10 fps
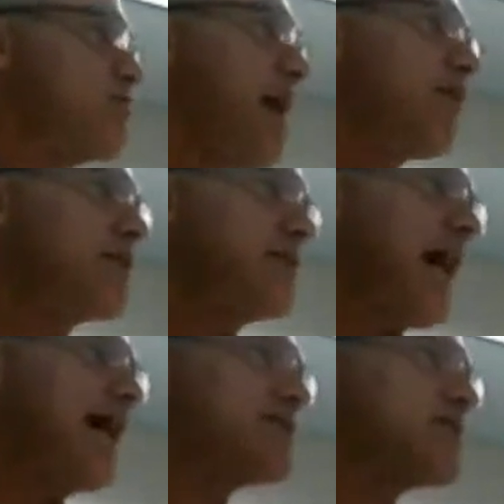Mallard
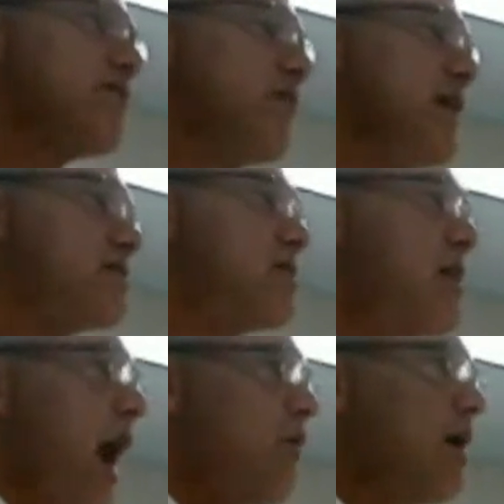dies of this,
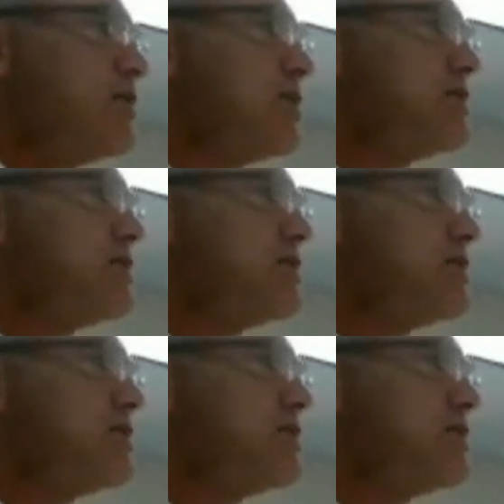I want you to